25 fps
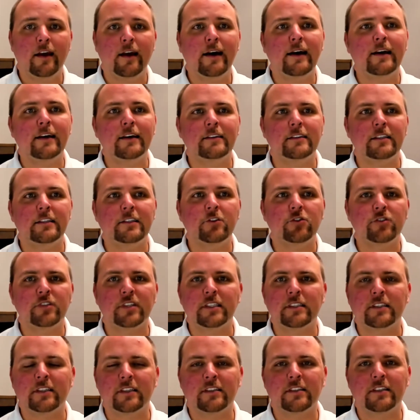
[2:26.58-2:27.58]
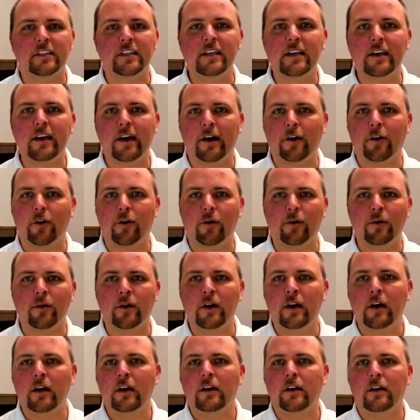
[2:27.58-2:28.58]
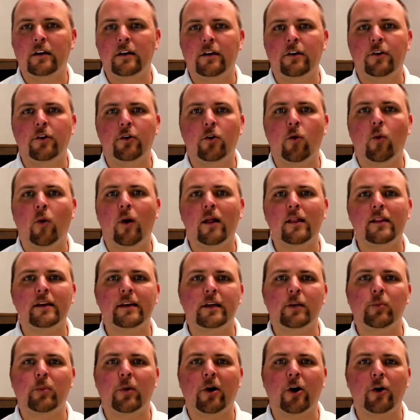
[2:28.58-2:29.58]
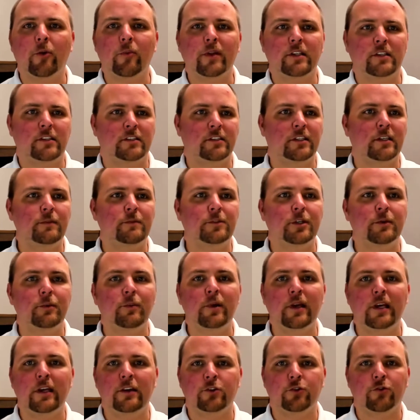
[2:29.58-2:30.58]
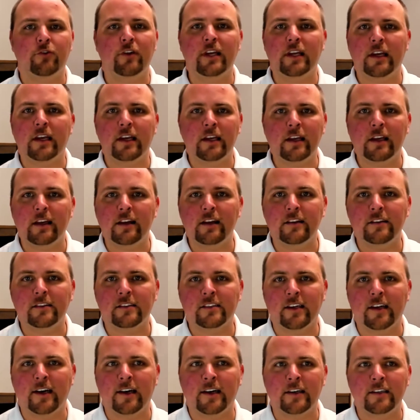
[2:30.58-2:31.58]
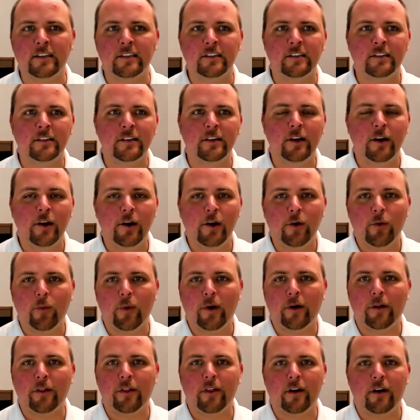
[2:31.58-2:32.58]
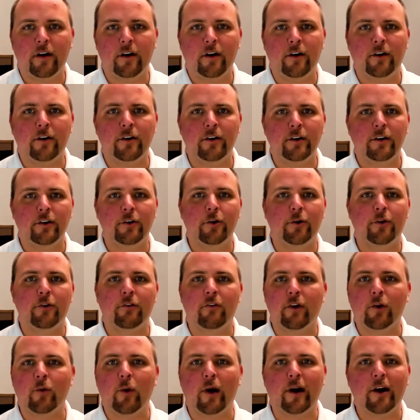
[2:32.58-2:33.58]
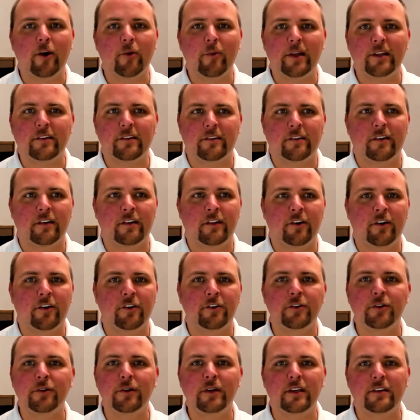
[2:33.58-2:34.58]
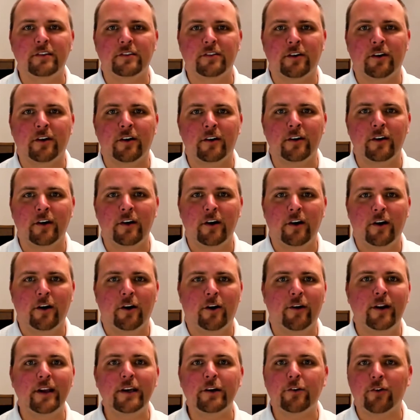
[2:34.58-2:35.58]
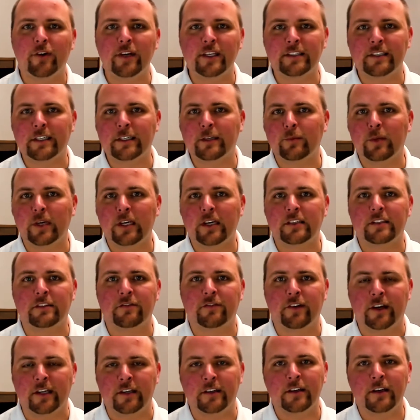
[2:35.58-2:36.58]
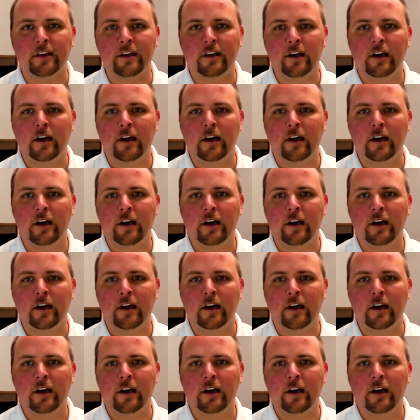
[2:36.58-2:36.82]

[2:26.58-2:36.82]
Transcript: Yeah, it's interesting to see how you know, quality departments seem to be shrinking in size while their you know their requirements and their duties are are increasing because of it.